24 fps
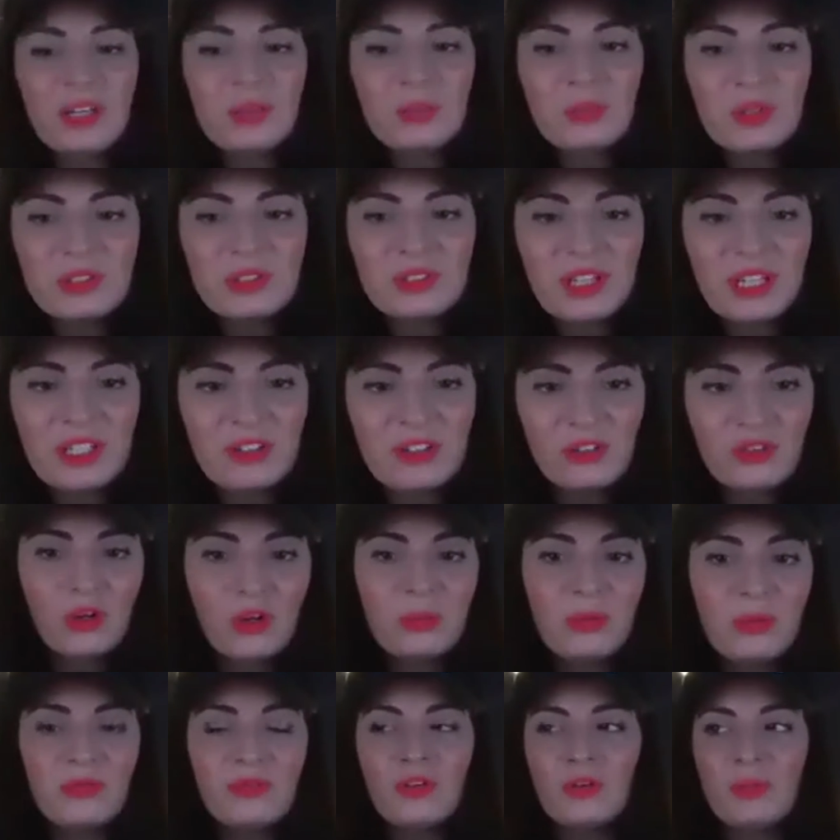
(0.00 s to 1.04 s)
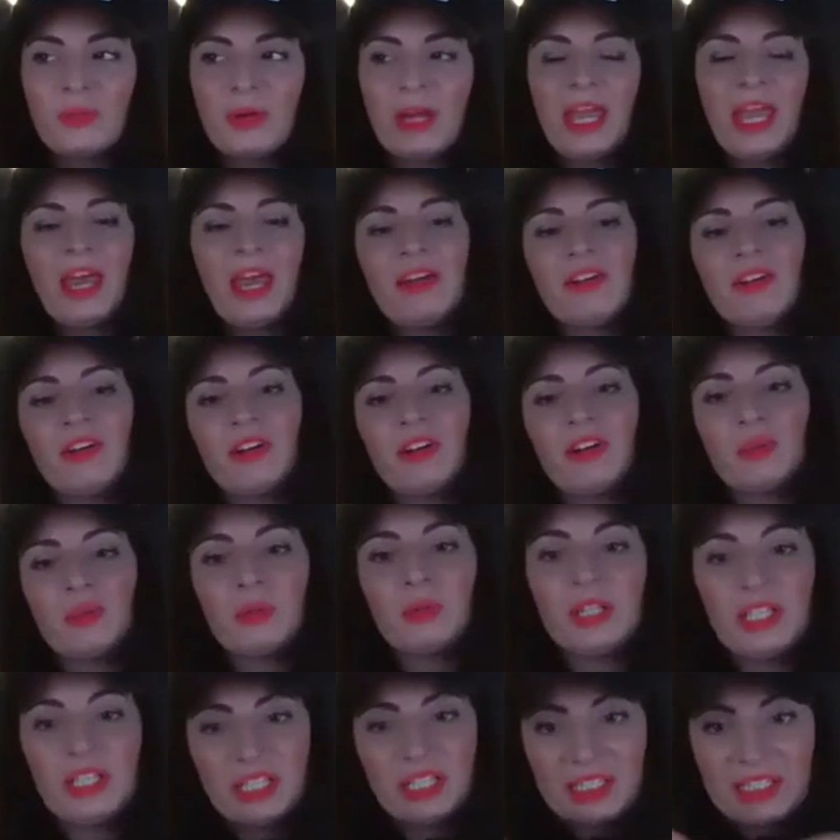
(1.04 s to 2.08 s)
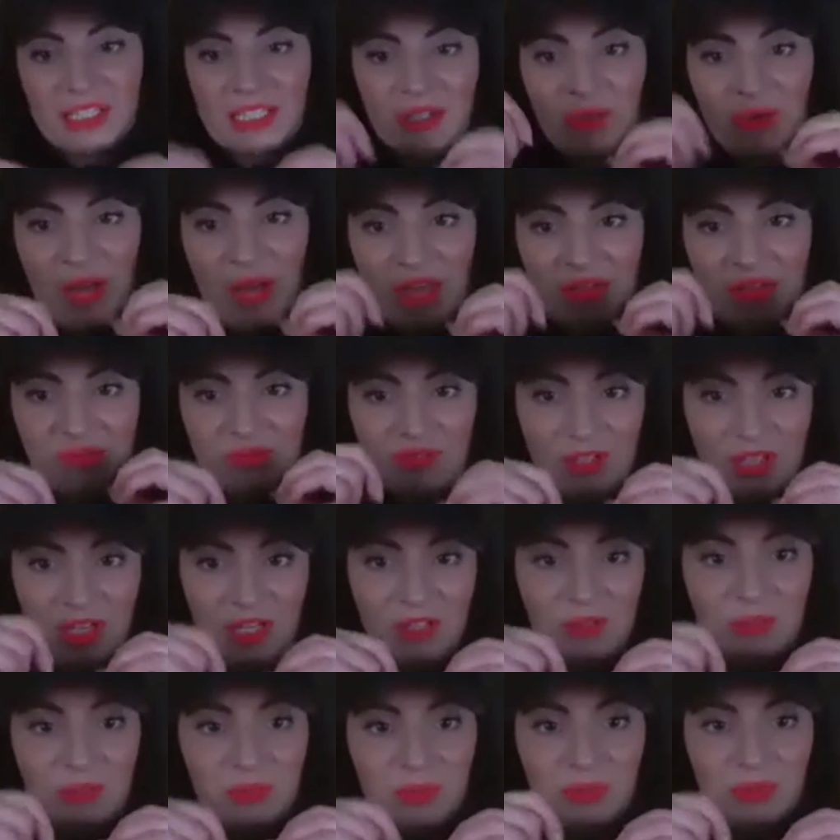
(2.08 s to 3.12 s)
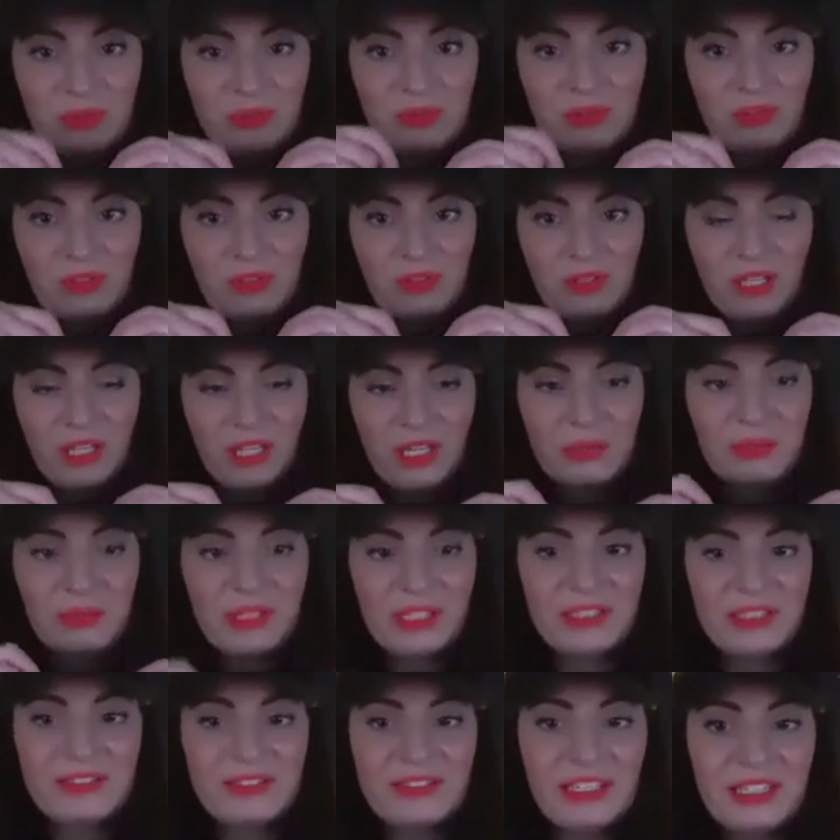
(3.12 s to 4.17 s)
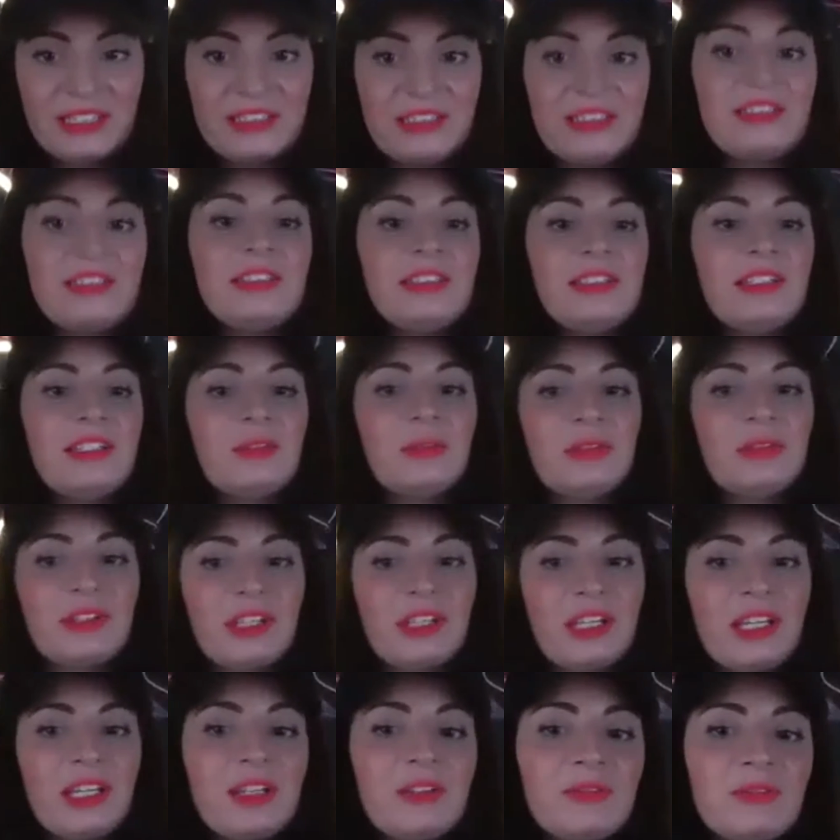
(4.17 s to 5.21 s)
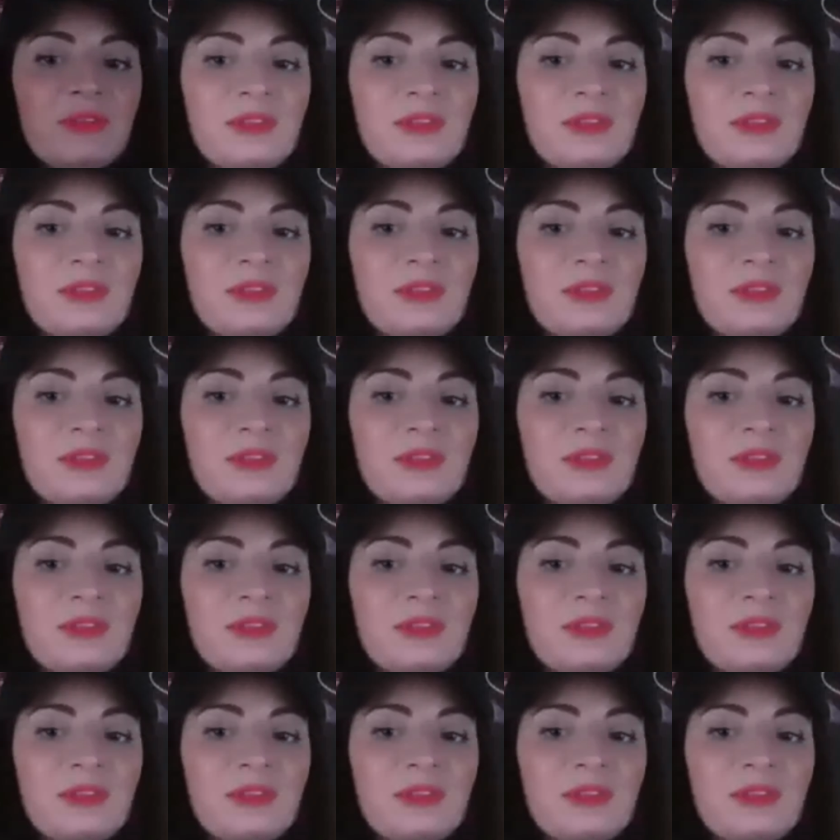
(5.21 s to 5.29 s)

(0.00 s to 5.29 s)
one day to chop off all my hair, I'm going to put it in a little envelope, and I'm going to send it to you as a gift.